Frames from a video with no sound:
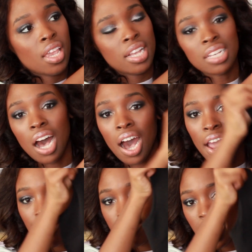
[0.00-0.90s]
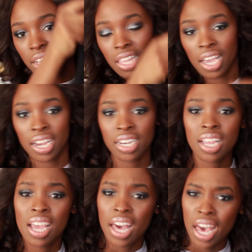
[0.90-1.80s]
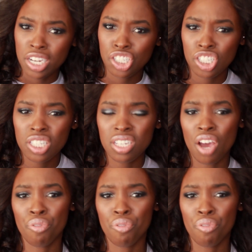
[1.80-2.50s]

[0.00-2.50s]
it's a higher neckline, and it's just